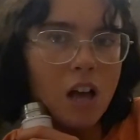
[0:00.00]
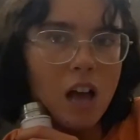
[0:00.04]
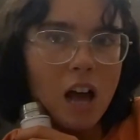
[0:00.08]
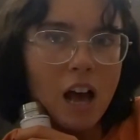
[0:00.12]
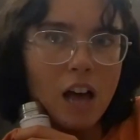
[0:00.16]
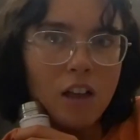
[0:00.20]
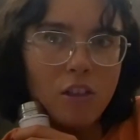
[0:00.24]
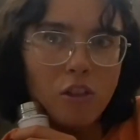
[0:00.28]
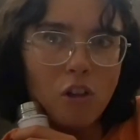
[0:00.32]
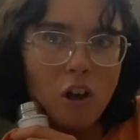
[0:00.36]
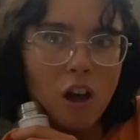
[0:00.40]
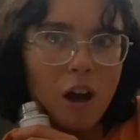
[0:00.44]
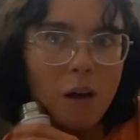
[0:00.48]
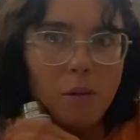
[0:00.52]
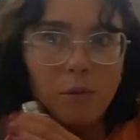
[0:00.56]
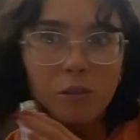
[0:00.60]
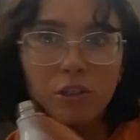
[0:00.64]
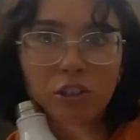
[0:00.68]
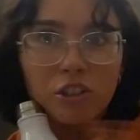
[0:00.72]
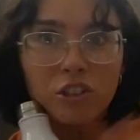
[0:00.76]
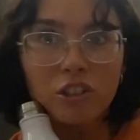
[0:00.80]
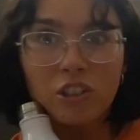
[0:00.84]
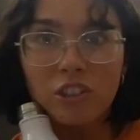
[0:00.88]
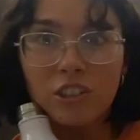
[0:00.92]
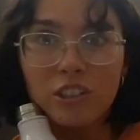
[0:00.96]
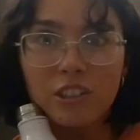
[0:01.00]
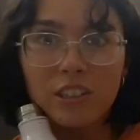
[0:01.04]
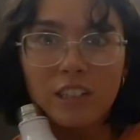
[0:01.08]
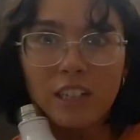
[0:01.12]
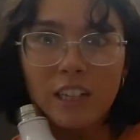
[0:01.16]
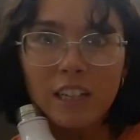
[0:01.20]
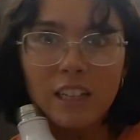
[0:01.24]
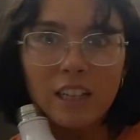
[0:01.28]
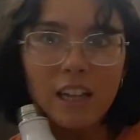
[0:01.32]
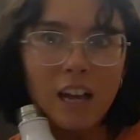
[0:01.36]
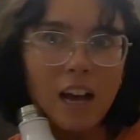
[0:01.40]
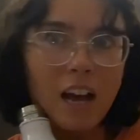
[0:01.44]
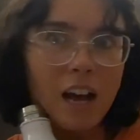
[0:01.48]
I thought I was just going to see
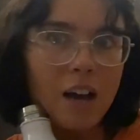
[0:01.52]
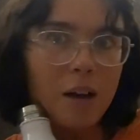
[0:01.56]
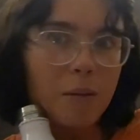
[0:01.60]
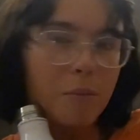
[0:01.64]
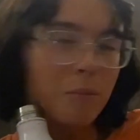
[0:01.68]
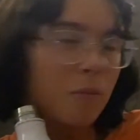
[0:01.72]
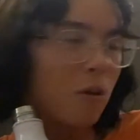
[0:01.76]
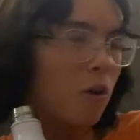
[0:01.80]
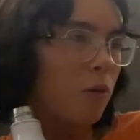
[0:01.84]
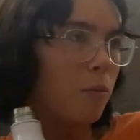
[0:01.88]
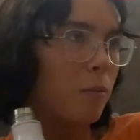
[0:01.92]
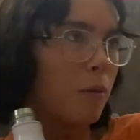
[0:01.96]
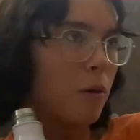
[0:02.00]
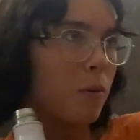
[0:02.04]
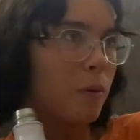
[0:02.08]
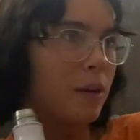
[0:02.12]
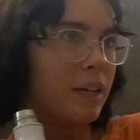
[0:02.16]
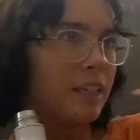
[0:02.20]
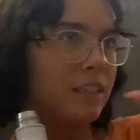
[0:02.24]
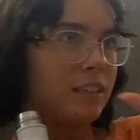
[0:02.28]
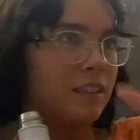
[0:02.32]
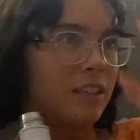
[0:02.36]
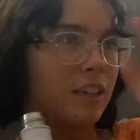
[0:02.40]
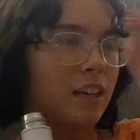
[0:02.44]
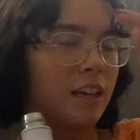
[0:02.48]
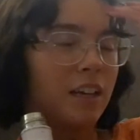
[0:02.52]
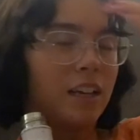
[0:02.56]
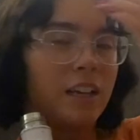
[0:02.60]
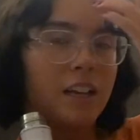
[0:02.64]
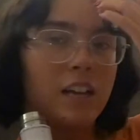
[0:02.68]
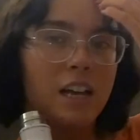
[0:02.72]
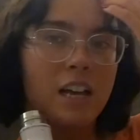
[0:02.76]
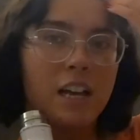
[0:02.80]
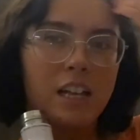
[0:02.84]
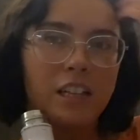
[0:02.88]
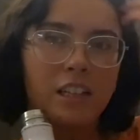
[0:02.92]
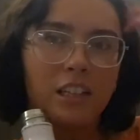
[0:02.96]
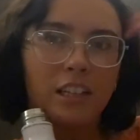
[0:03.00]
that on my way to
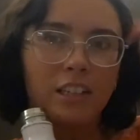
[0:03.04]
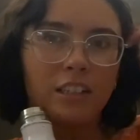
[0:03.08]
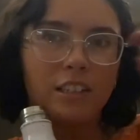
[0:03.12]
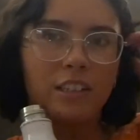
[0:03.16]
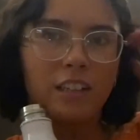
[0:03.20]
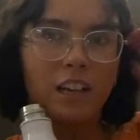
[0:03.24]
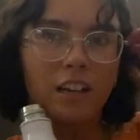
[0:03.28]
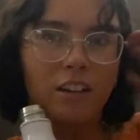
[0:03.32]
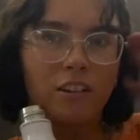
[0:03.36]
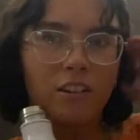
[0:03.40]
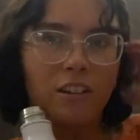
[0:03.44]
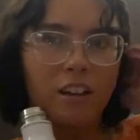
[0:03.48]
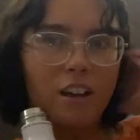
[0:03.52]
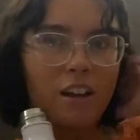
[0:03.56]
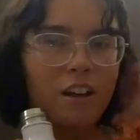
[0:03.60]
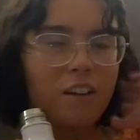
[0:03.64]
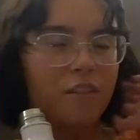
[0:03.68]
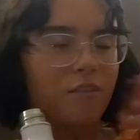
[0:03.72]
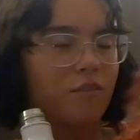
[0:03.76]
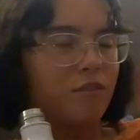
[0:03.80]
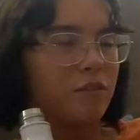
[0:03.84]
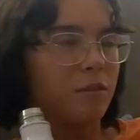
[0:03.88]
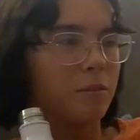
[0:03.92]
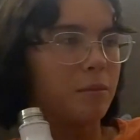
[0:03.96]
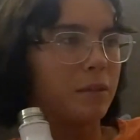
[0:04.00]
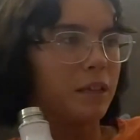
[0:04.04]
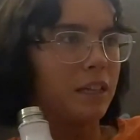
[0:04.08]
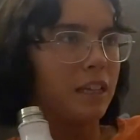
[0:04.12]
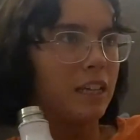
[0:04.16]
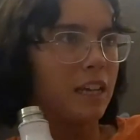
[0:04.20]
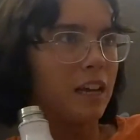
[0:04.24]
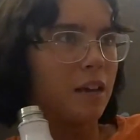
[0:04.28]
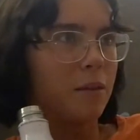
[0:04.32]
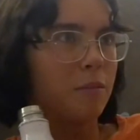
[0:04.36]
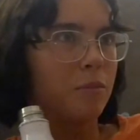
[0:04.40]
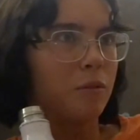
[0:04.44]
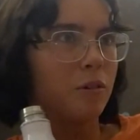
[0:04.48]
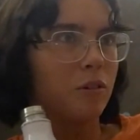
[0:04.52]
the Sagrada
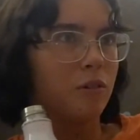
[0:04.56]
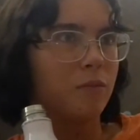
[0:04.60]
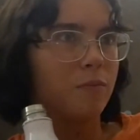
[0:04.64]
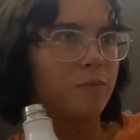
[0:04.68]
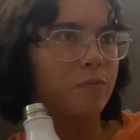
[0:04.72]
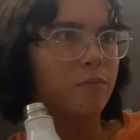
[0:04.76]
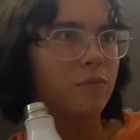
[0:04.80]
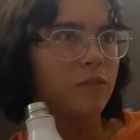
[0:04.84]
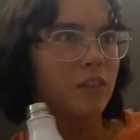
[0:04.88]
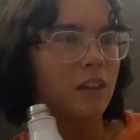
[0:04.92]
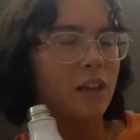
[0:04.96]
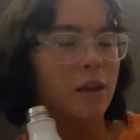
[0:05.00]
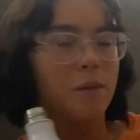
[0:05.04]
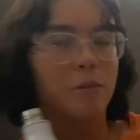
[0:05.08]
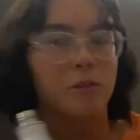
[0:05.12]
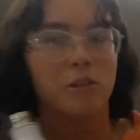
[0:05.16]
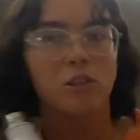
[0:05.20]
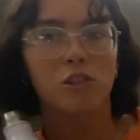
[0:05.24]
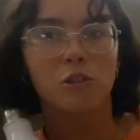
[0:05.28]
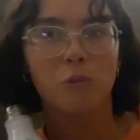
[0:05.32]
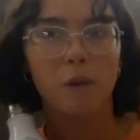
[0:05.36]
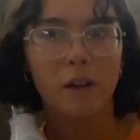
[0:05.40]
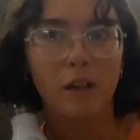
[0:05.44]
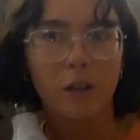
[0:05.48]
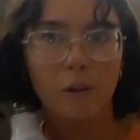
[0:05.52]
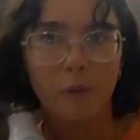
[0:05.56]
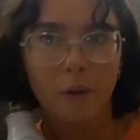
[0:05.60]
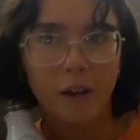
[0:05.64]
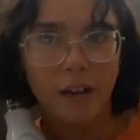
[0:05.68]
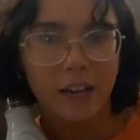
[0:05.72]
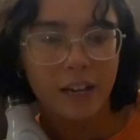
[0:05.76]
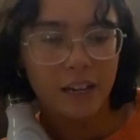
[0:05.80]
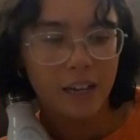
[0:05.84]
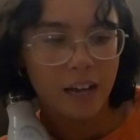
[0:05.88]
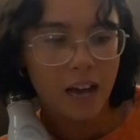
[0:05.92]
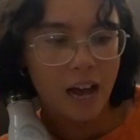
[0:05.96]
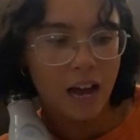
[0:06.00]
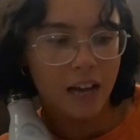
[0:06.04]
Familia, but it was just quite
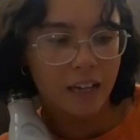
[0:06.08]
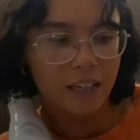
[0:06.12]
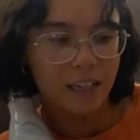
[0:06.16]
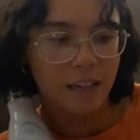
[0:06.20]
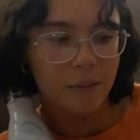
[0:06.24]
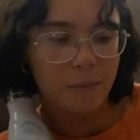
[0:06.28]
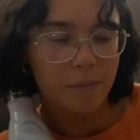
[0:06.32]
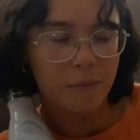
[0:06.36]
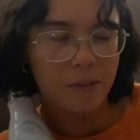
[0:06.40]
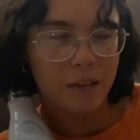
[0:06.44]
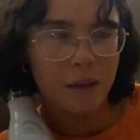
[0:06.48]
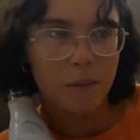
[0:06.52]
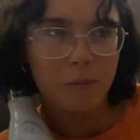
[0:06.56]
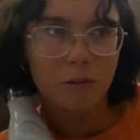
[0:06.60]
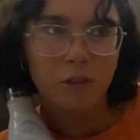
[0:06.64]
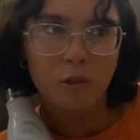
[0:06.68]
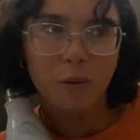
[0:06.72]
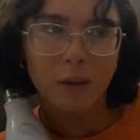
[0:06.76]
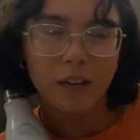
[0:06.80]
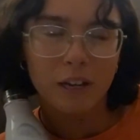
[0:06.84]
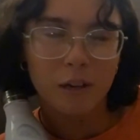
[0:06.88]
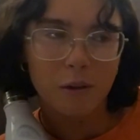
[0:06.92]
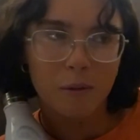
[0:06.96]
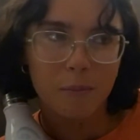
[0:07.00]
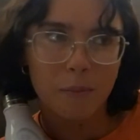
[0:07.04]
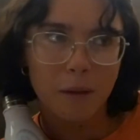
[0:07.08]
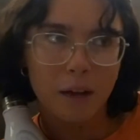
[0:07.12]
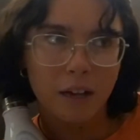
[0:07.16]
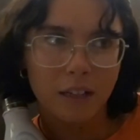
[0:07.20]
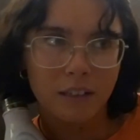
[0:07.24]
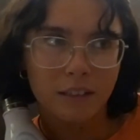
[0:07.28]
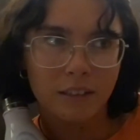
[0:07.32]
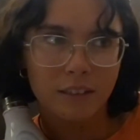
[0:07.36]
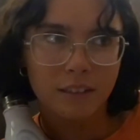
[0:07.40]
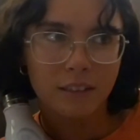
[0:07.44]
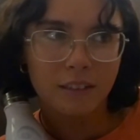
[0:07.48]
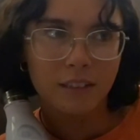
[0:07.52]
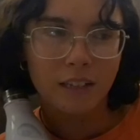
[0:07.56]
quick, and it was quick going
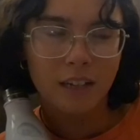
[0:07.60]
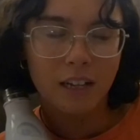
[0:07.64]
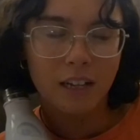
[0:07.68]
past